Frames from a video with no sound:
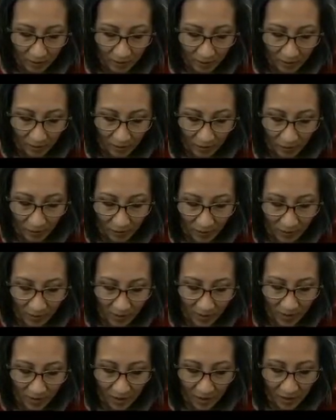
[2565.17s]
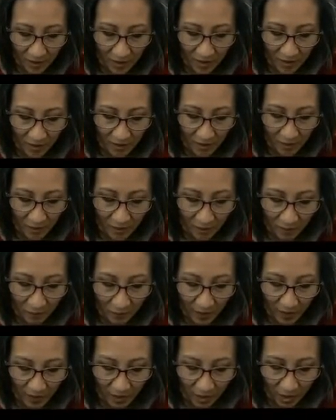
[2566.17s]
So we're just going to
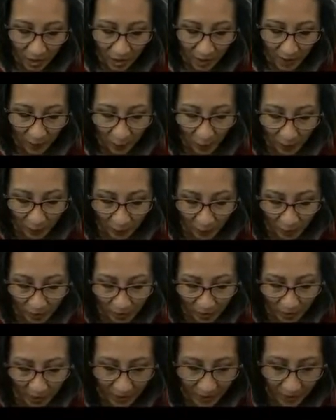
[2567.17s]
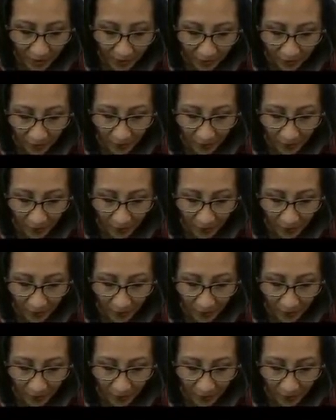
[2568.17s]
Make the shape one more time.